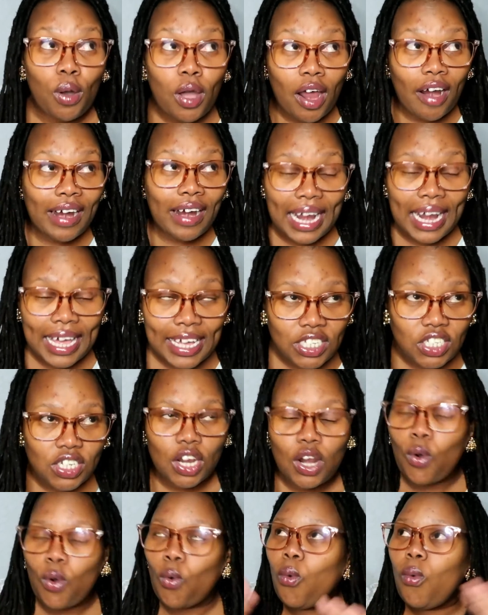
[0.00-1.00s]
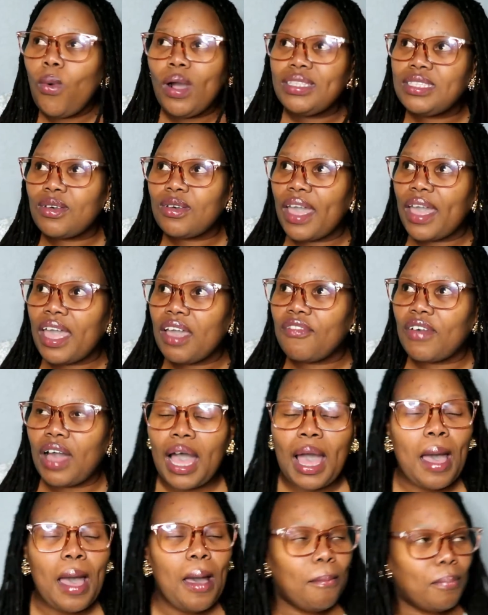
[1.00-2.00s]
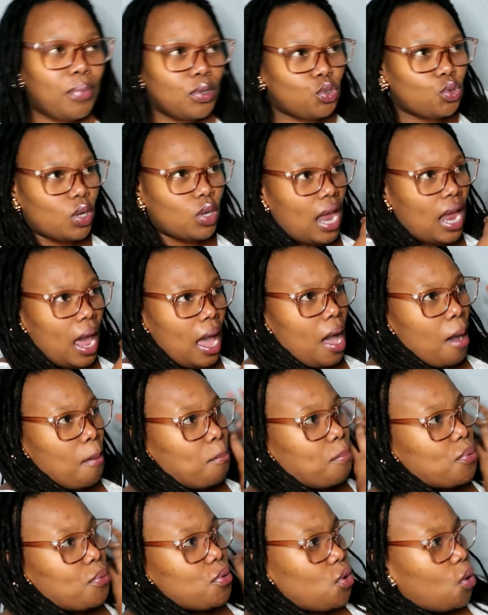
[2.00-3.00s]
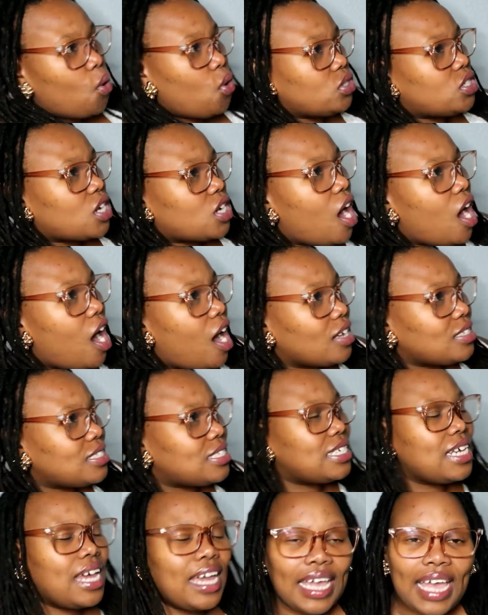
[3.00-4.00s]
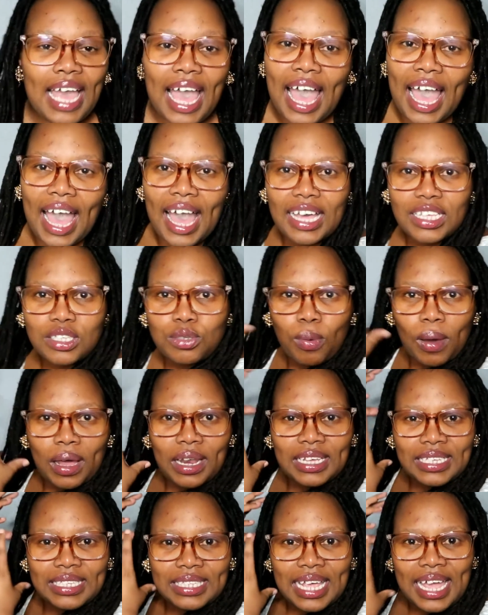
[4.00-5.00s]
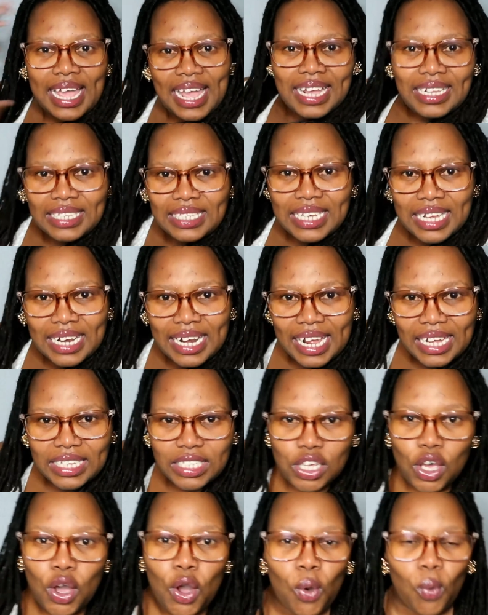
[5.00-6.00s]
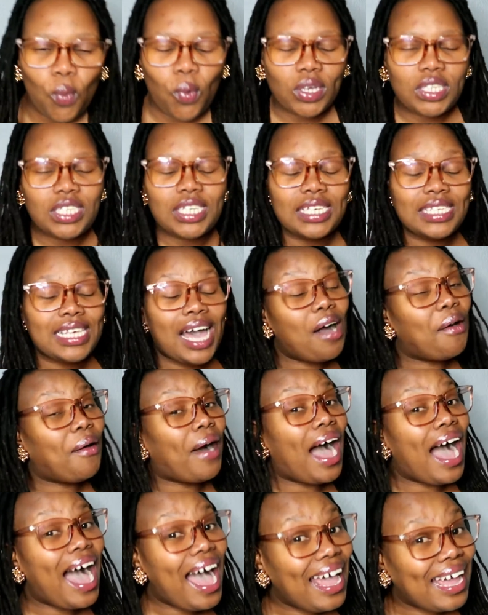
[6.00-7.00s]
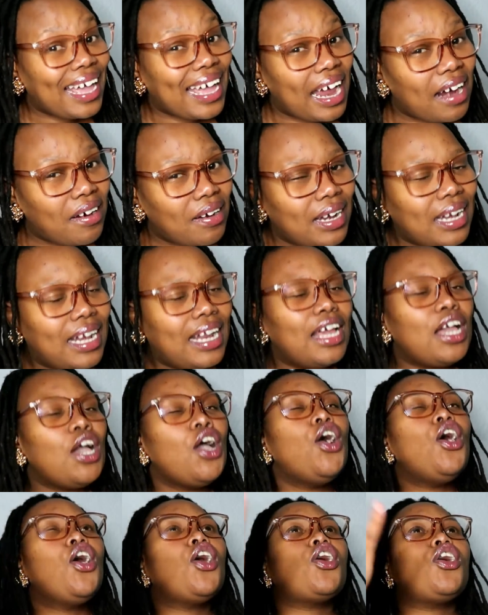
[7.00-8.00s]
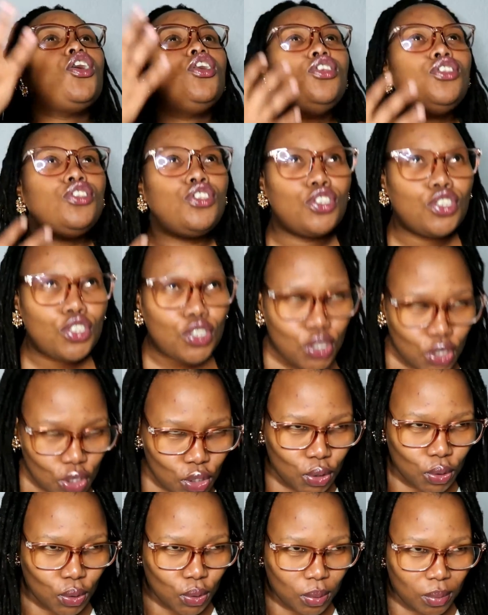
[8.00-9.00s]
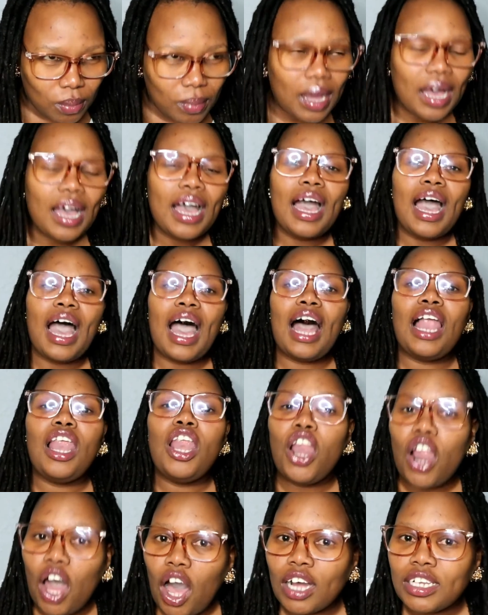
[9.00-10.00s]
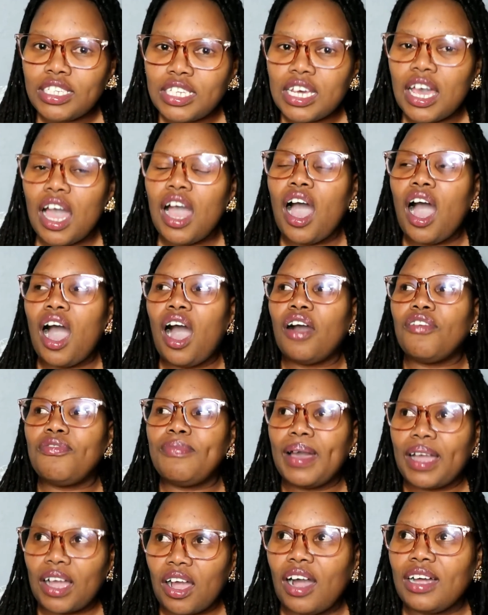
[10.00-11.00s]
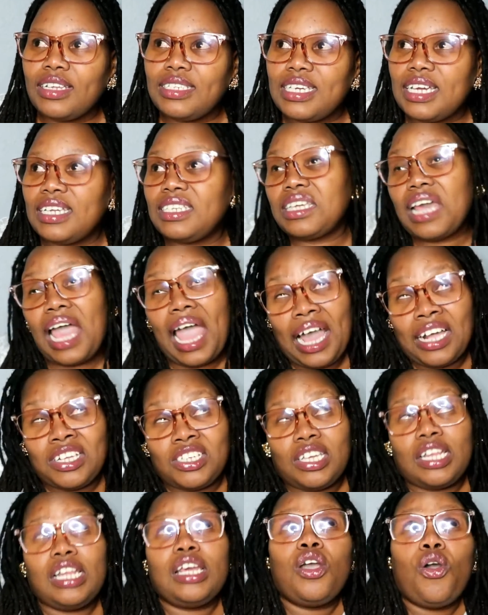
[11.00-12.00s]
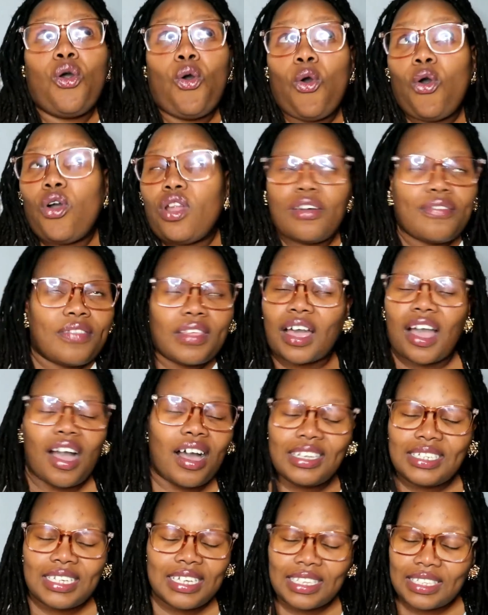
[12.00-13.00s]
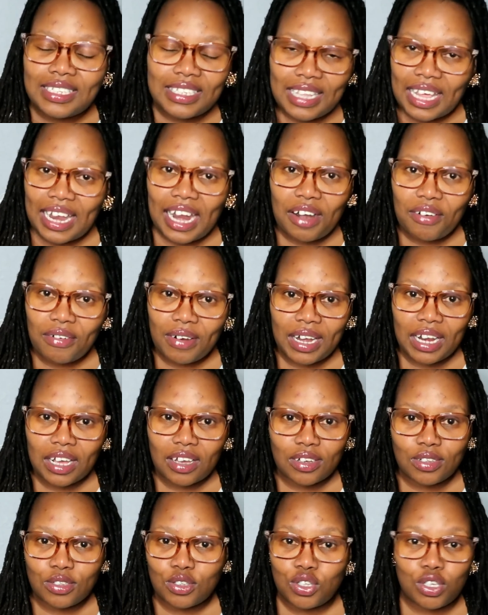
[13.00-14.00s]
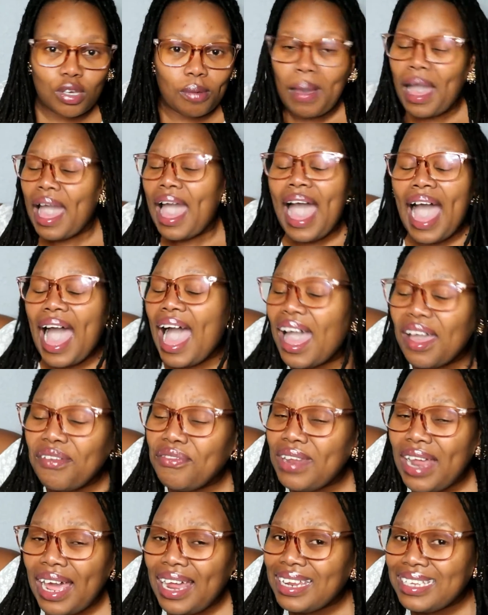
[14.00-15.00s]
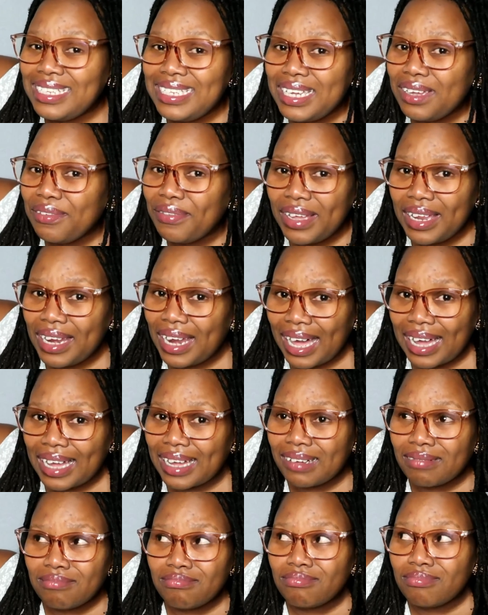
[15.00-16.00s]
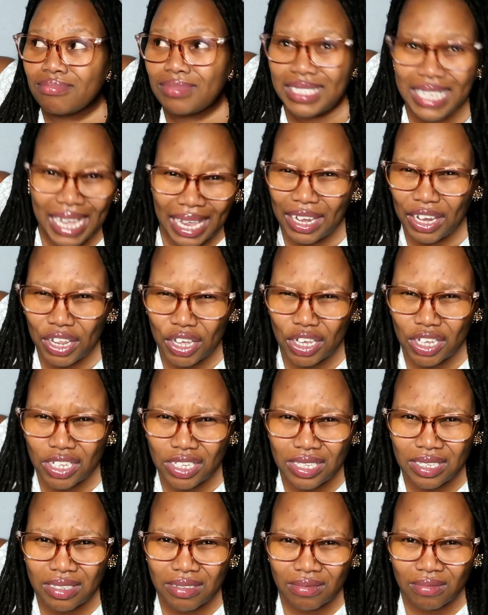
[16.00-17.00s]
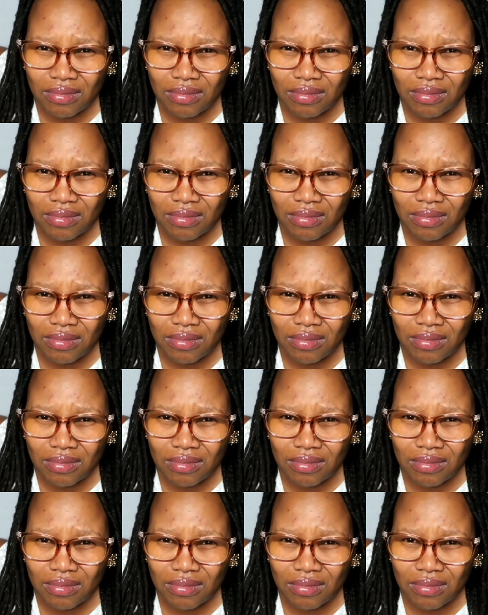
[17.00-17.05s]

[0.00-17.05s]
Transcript: correlation whatsoever between broadcasting as well as the internet, which is how I currently consume a lot of my content. Actually, all of the content that I really consume. I haven't had a TV in like 10 years.